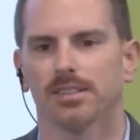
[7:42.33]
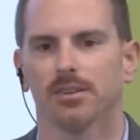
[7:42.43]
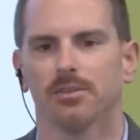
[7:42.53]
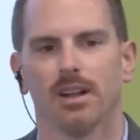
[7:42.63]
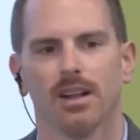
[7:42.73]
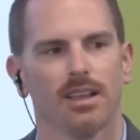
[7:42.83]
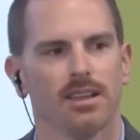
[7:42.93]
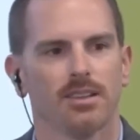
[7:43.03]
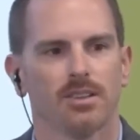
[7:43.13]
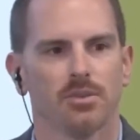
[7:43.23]
So
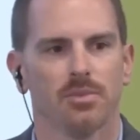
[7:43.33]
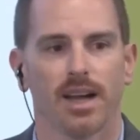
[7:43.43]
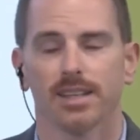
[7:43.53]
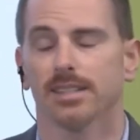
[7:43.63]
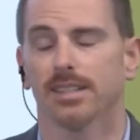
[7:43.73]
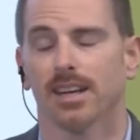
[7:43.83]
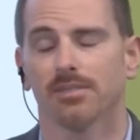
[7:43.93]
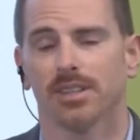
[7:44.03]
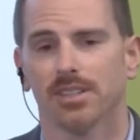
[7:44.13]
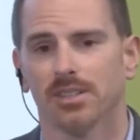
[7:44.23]
you might
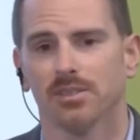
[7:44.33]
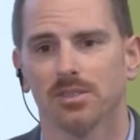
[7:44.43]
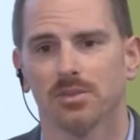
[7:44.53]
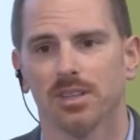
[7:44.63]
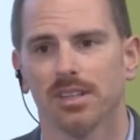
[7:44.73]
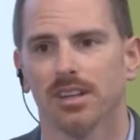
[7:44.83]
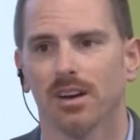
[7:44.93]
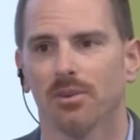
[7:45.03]
discover issues you didn't know